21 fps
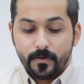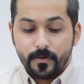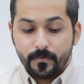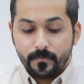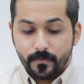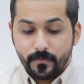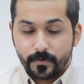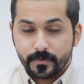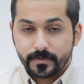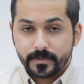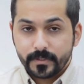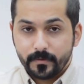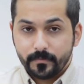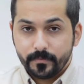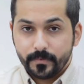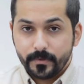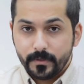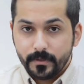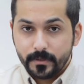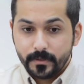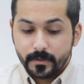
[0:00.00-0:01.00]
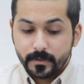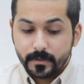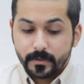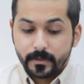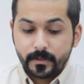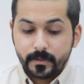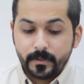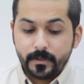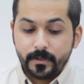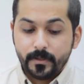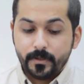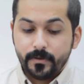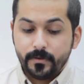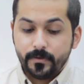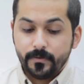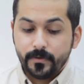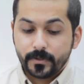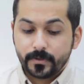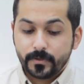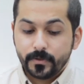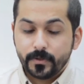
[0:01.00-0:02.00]
For example,
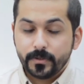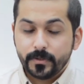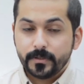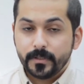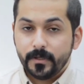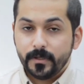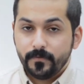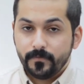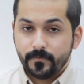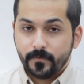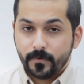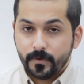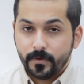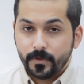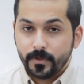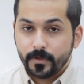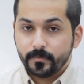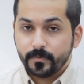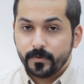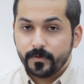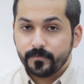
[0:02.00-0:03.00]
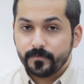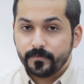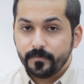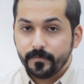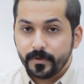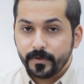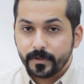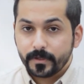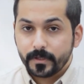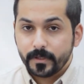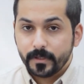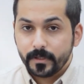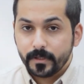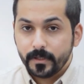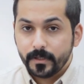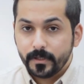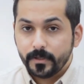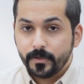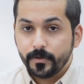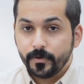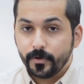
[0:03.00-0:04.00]
the total volume of
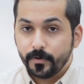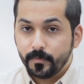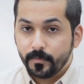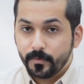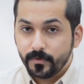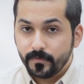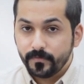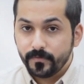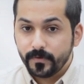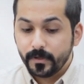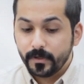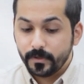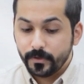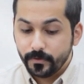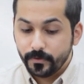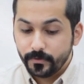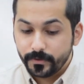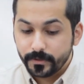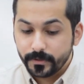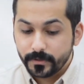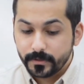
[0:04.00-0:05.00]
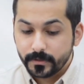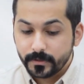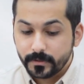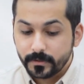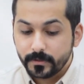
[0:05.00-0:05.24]
mercury removal unit